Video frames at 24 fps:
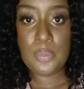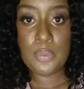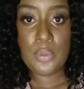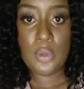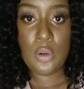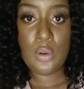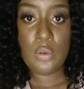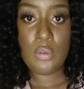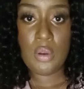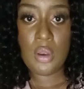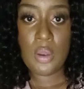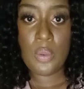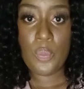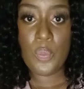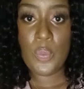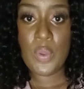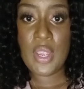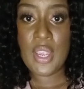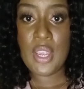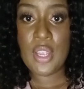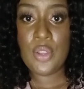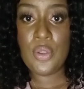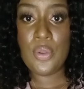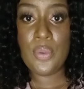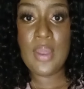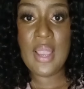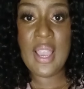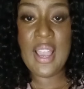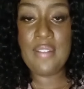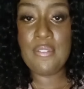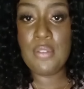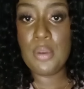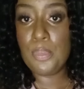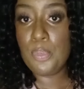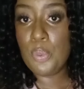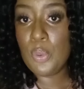program where you
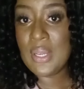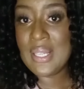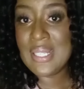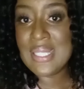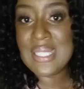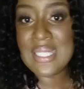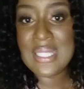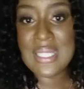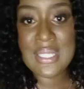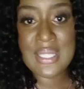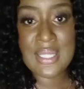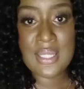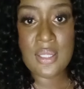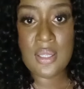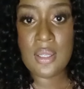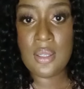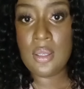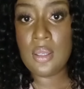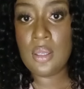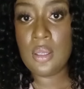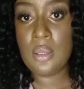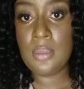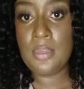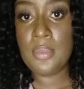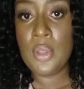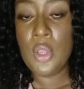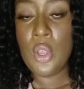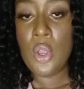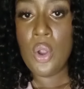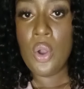have a point system